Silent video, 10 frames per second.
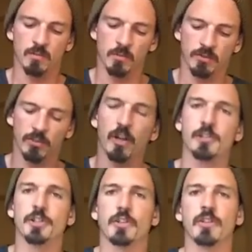
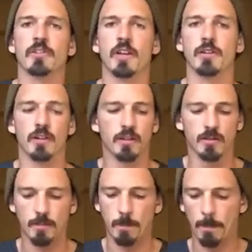massaging the
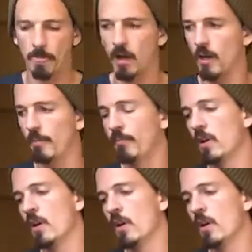tendon. One